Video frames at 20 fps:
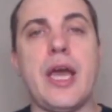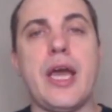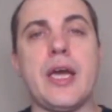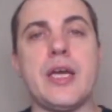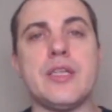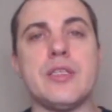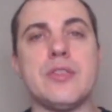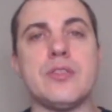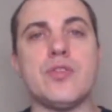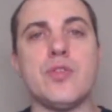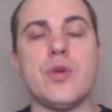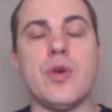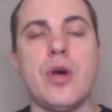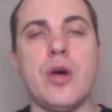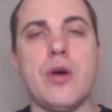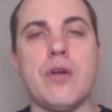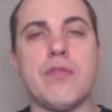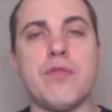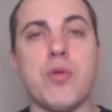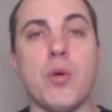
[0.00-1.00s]
and
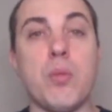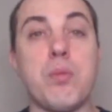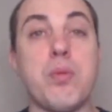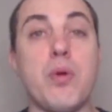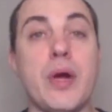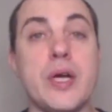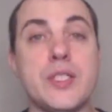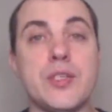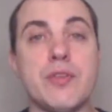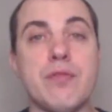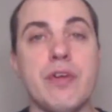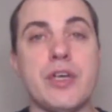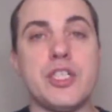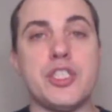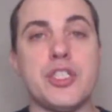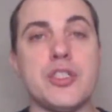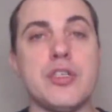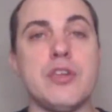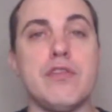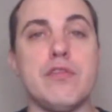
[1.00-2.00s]
for
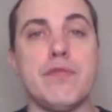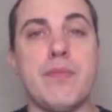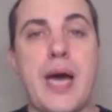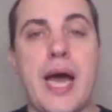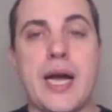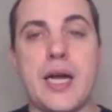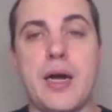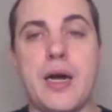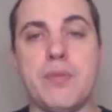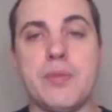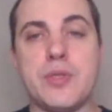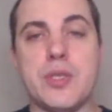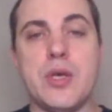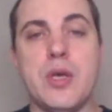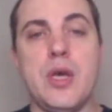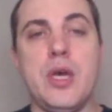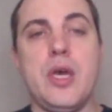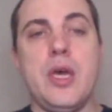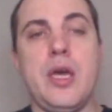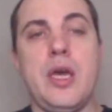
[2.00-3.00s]
preservation of backups.
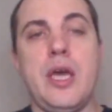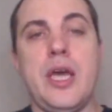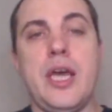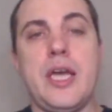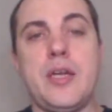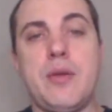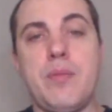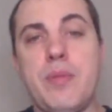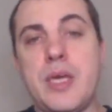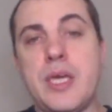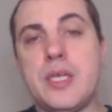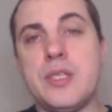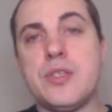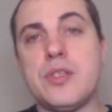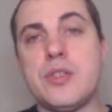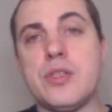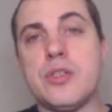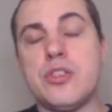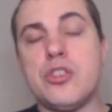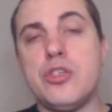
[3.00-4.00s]
It
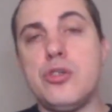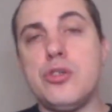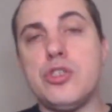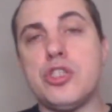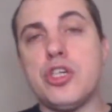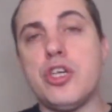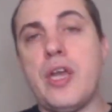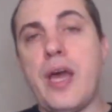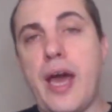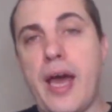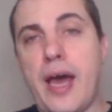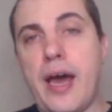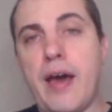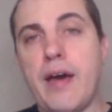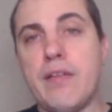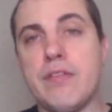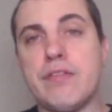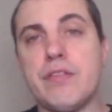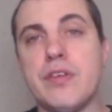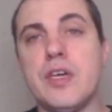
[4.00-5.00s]
means that you should
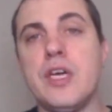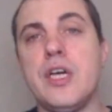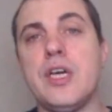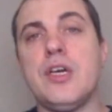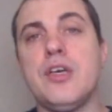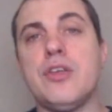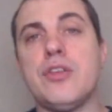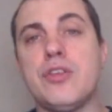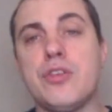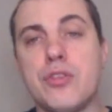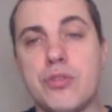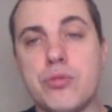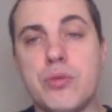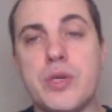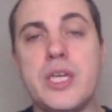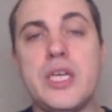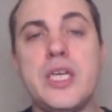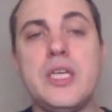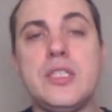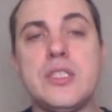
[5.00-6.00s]
have
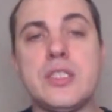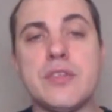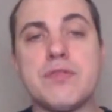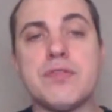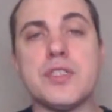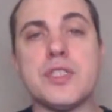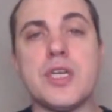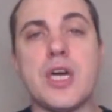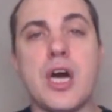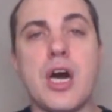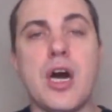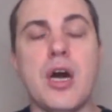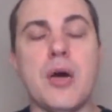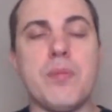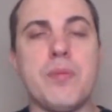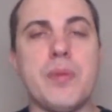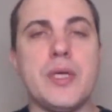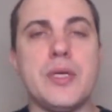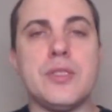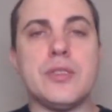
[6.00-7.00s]
3 different
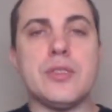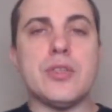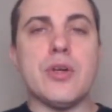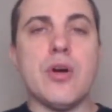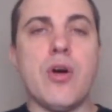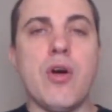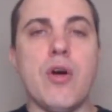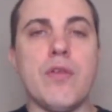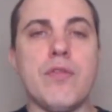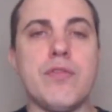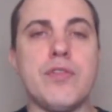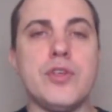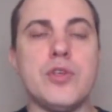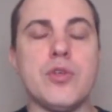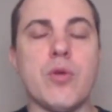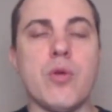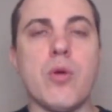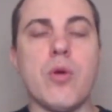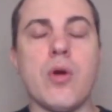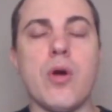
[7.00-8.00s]
copies of
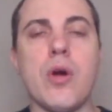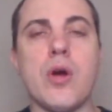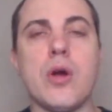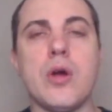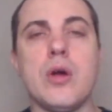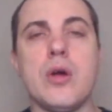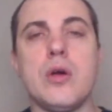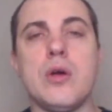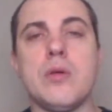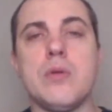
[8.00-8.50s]
your